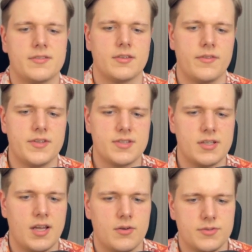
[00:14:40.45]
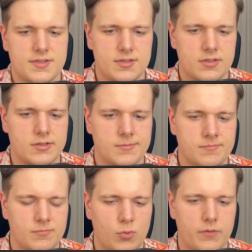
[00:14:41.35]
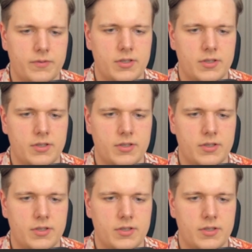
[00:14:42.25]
this allows Morphy